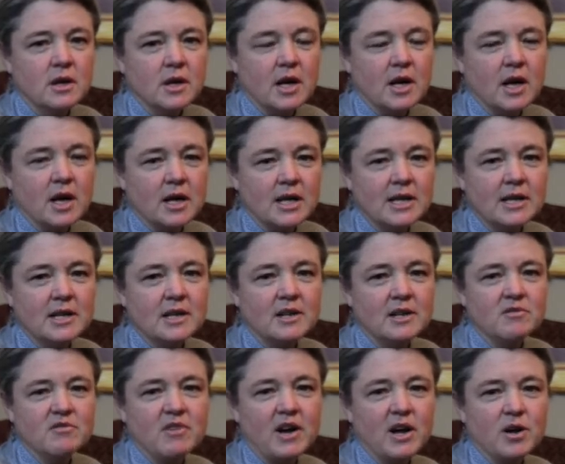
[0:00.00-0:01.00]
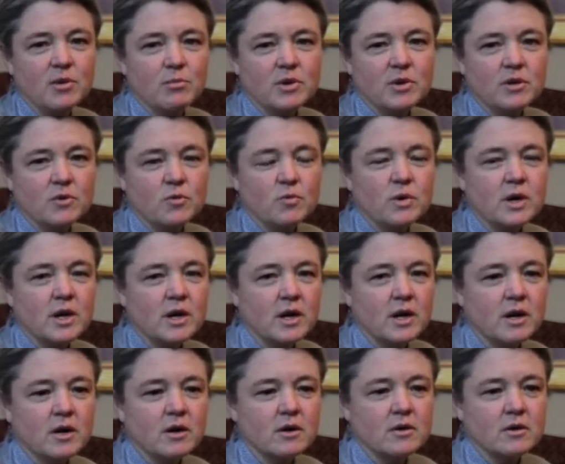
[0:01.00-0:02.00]
in an environment
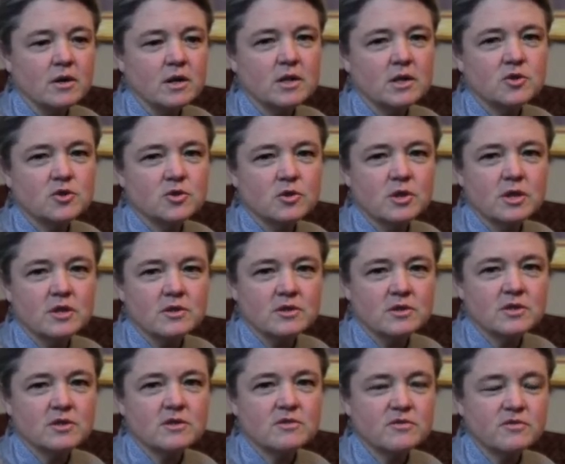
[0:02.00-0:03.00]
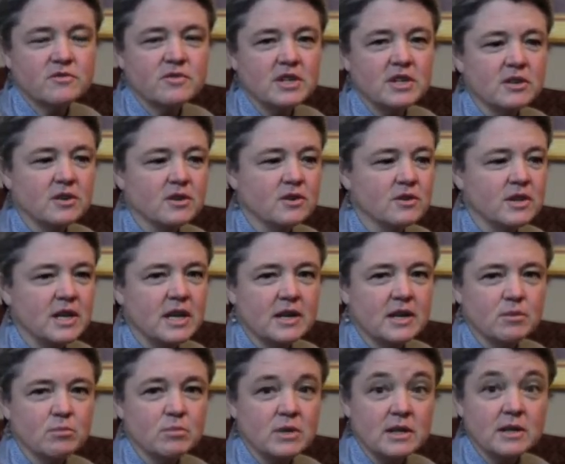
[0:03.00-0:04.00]
where students feel they
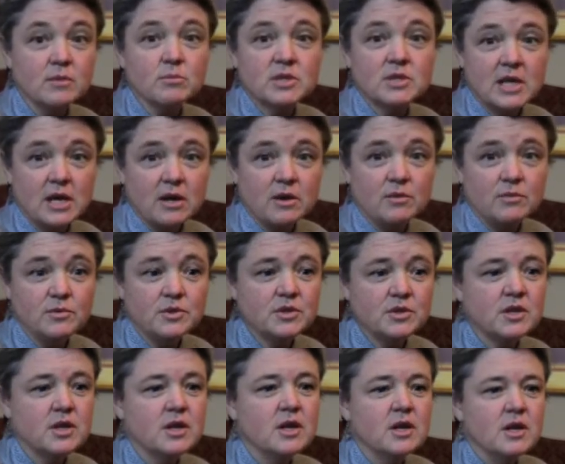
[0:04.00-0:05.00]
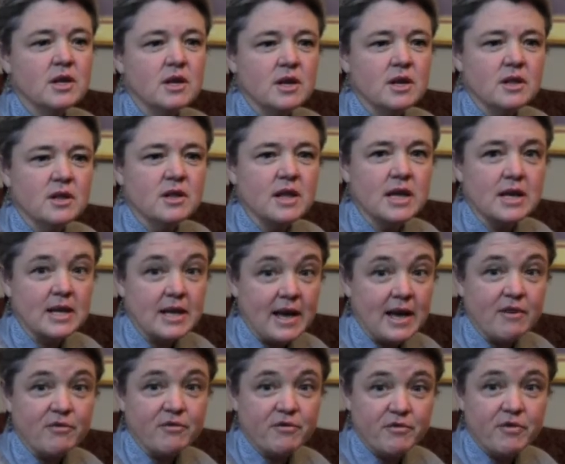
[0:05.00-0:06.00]
can be themselves, they can
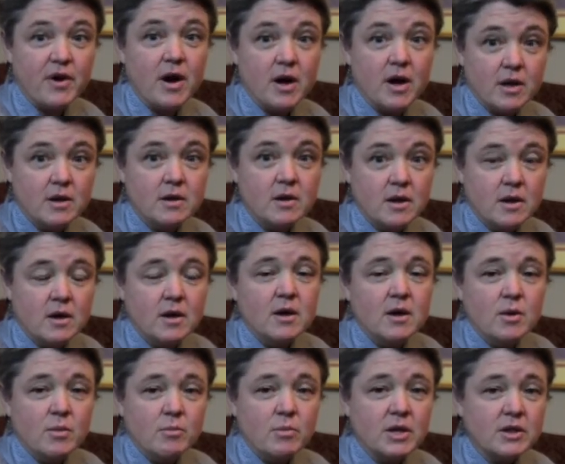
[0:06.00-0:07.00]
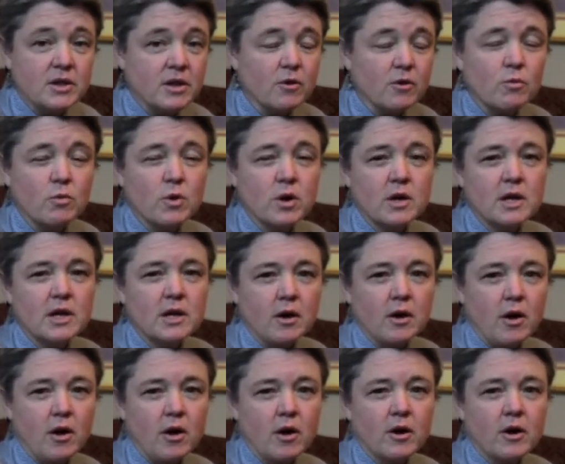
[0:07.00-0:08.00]
have fun, but they're working
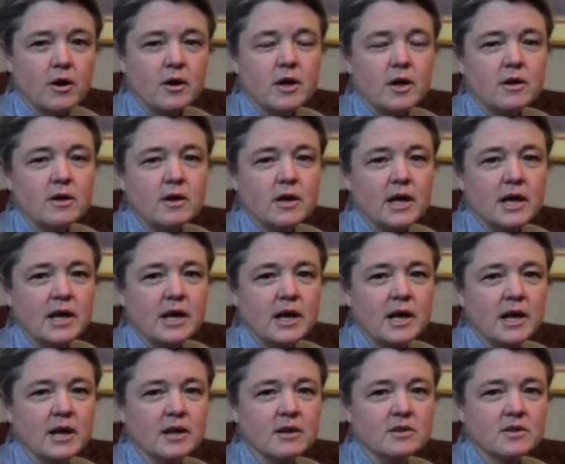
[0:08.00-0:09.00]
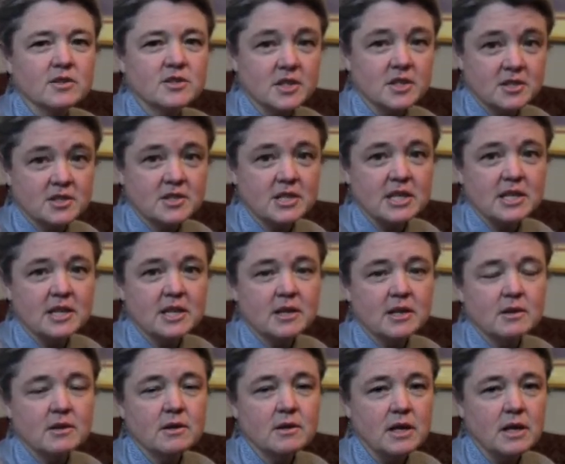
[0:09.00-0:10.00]
hard and
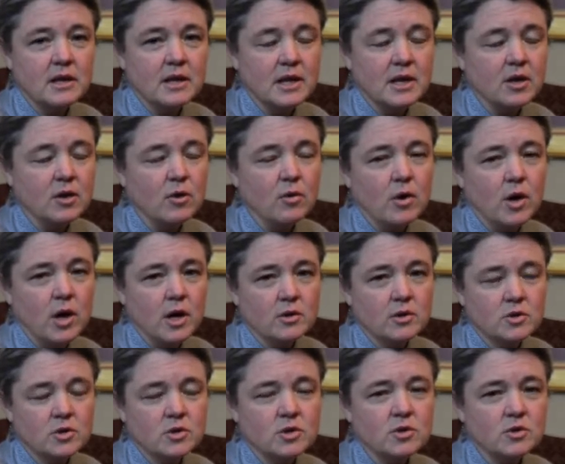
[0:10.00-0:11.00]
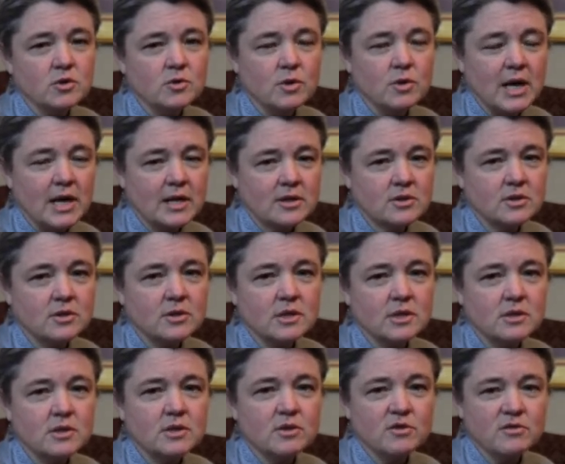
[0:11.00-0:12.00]
succeeding, and they go on to
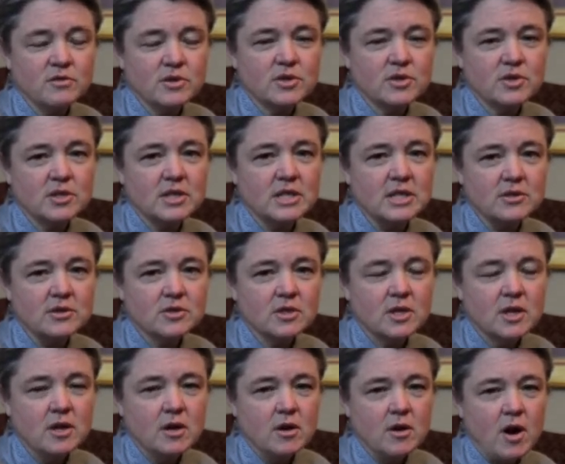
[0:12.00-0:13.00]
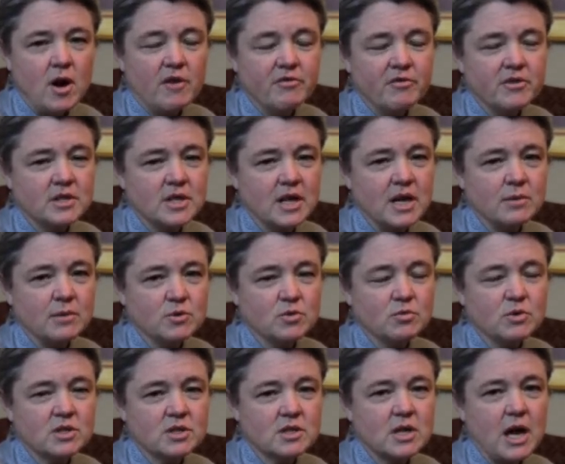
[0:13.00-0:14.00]
excellent universities, oftentimes
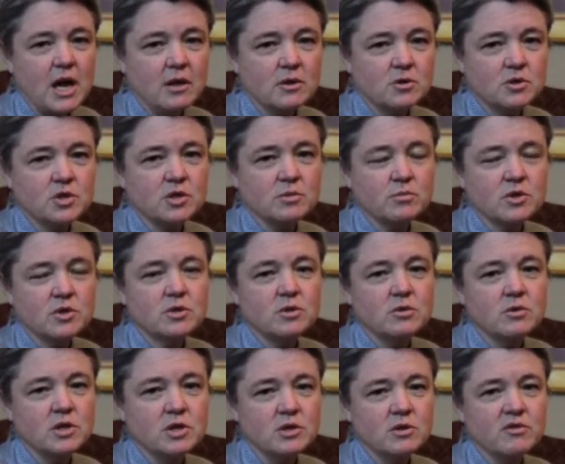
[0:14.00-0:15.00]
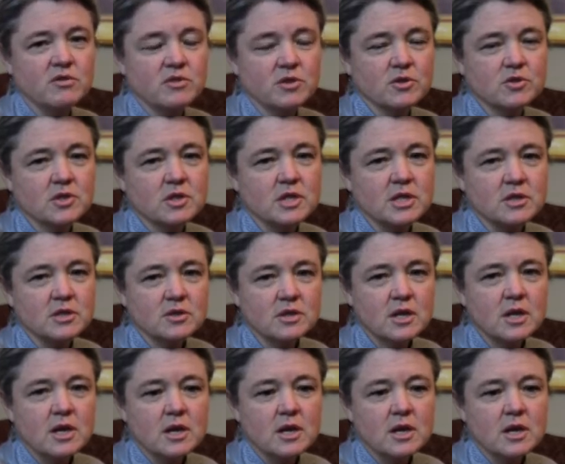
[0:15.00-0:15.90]
with scholarships to the universities.